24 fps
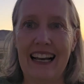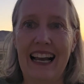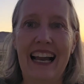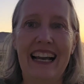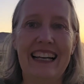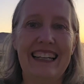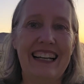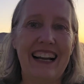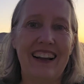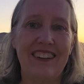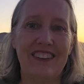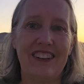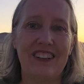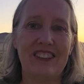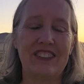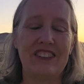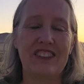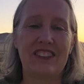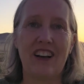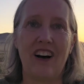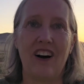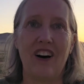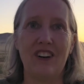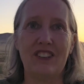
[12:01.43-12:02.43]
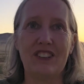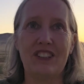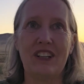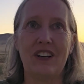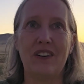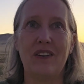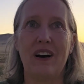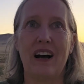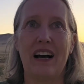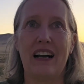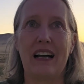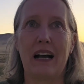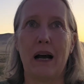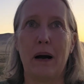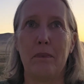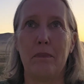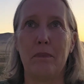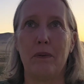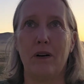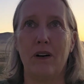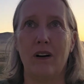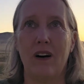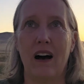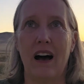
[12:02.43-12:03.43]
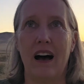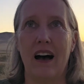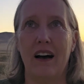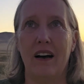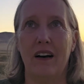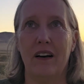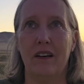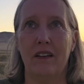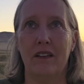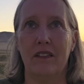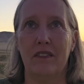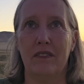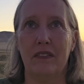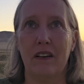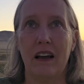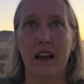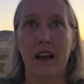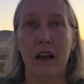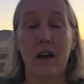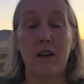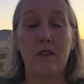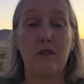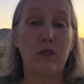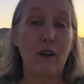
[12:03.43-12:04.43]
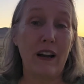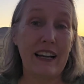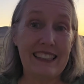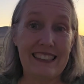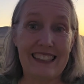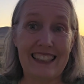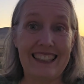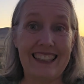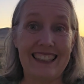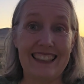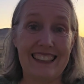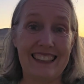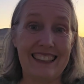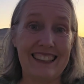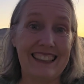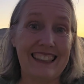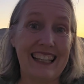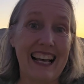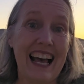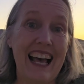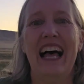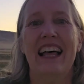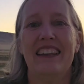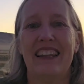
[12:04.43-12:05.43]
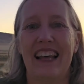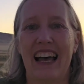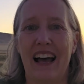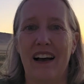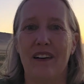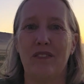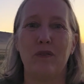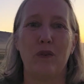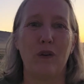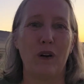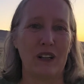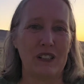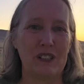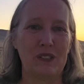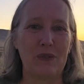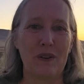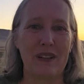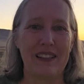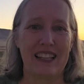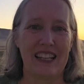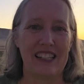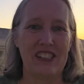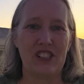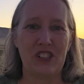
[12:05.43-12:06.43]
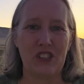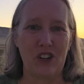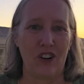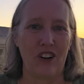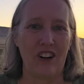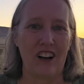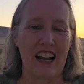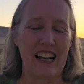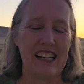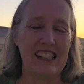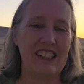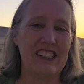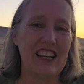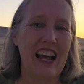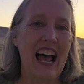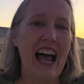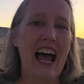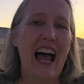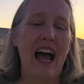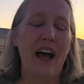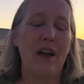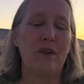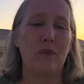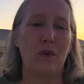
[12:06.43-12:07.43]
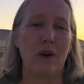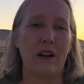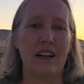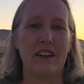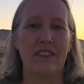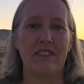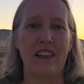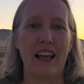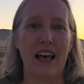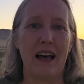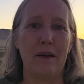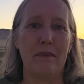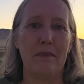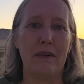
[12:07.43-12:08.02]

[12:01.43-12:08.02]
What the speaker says: Now there's also a couple of phrases that have words with this shoresh, and one of them